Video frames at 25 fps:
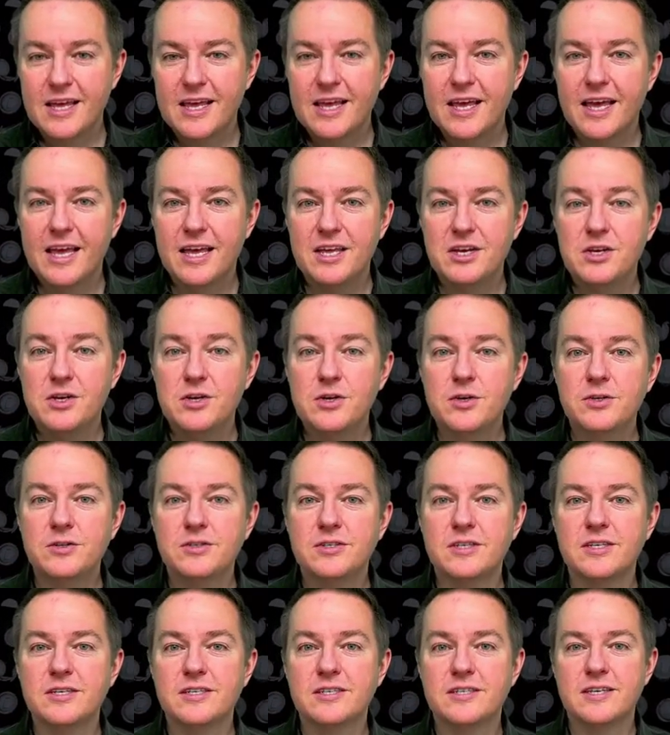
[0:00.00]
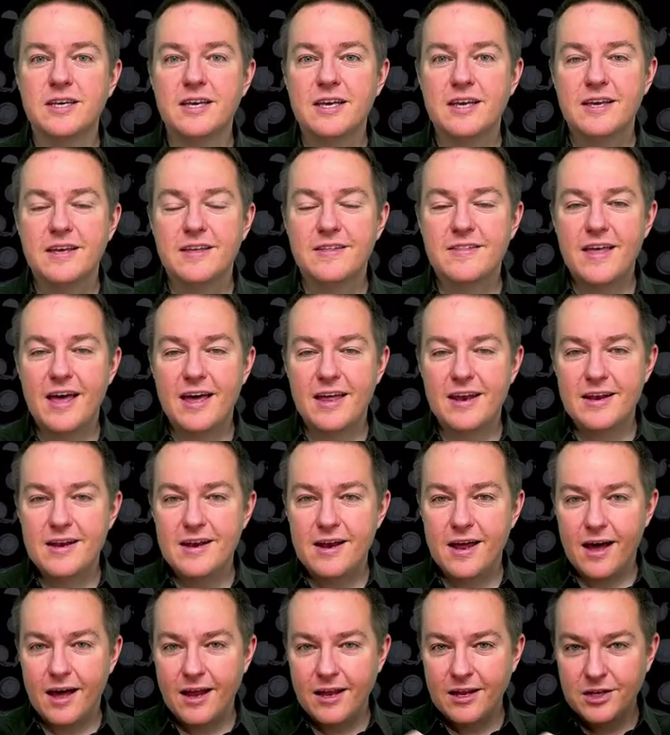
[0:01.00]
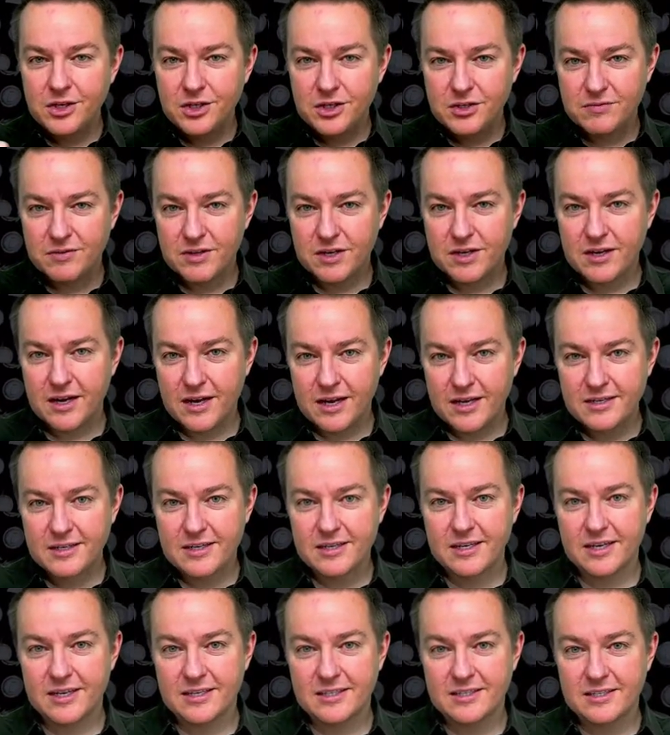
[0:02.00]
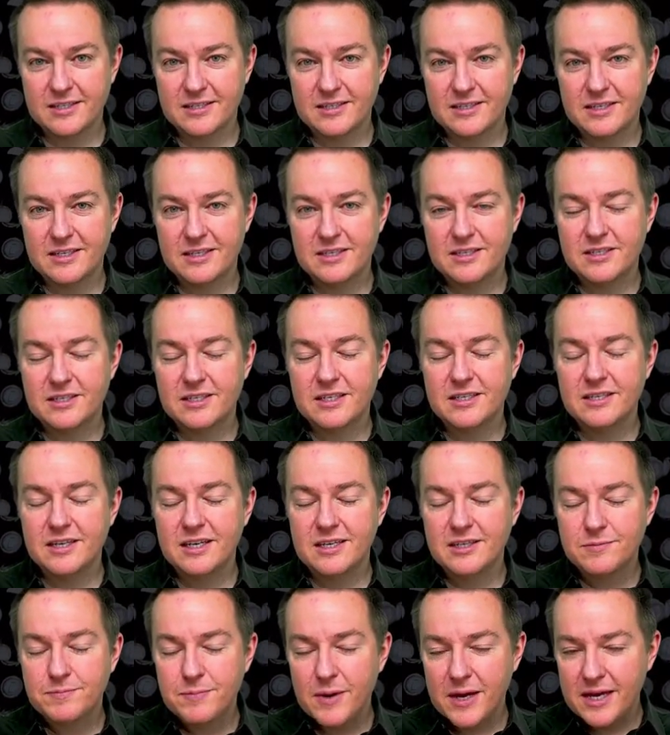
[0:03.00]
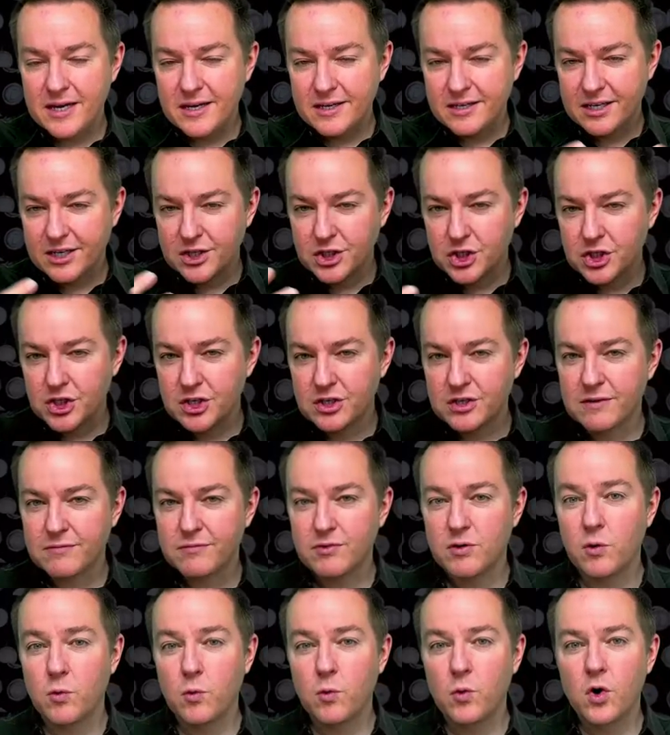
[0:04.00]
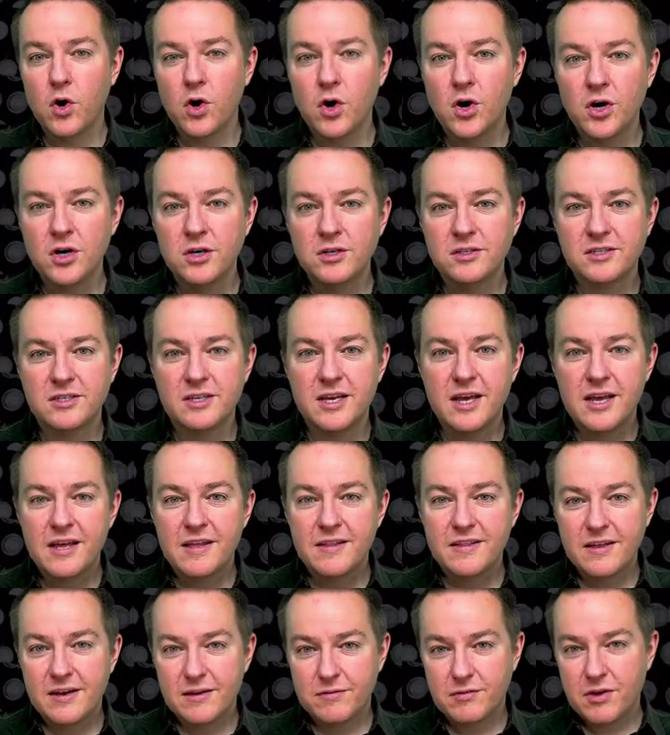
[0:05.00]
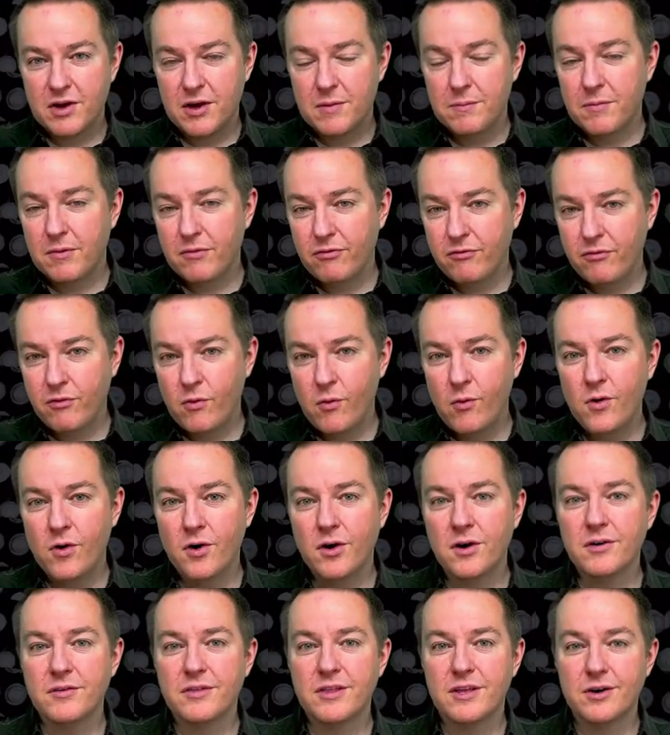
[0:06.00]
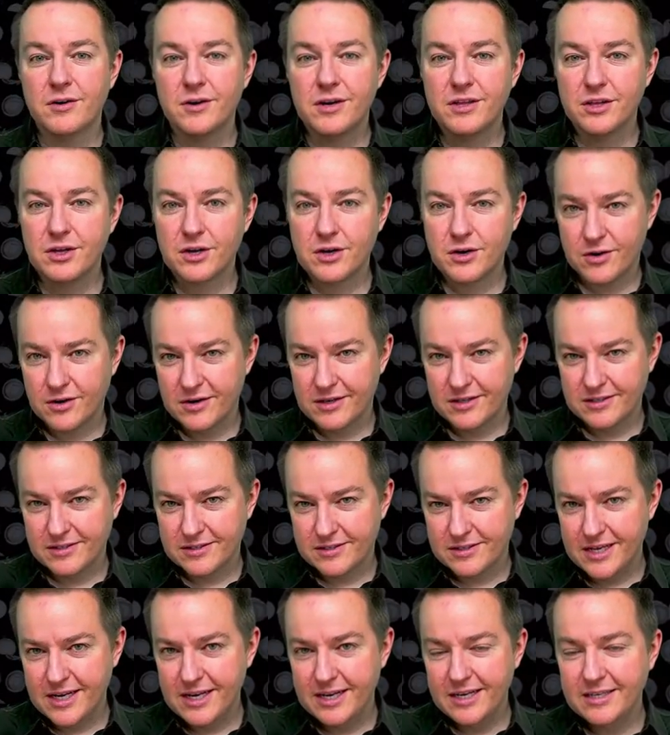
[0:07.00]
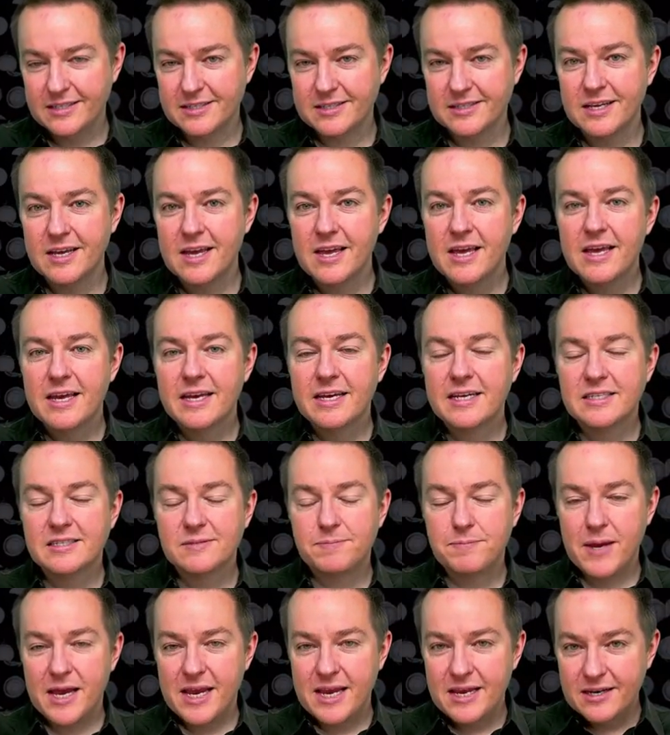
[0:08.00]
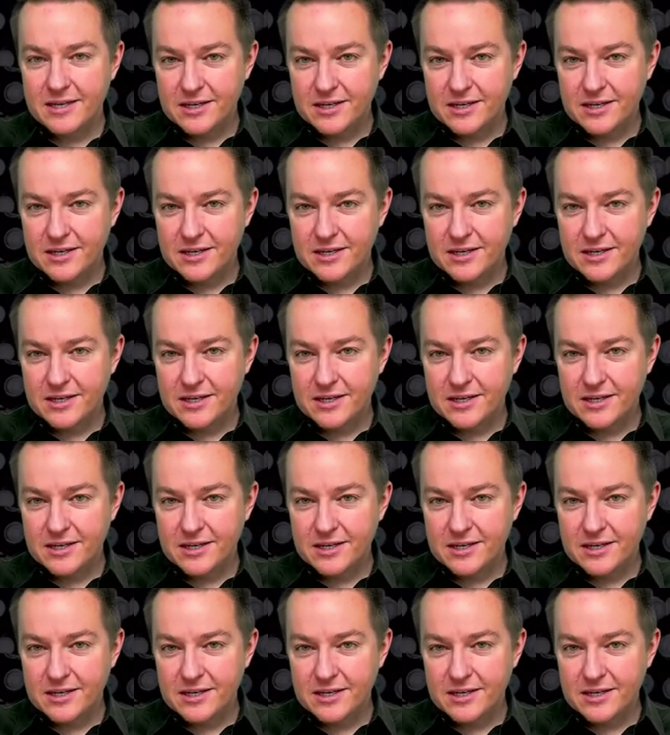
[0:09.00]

and uses that knowledge of the context. It's paying attention to different words that have come before, that are in the current sentence. It's paying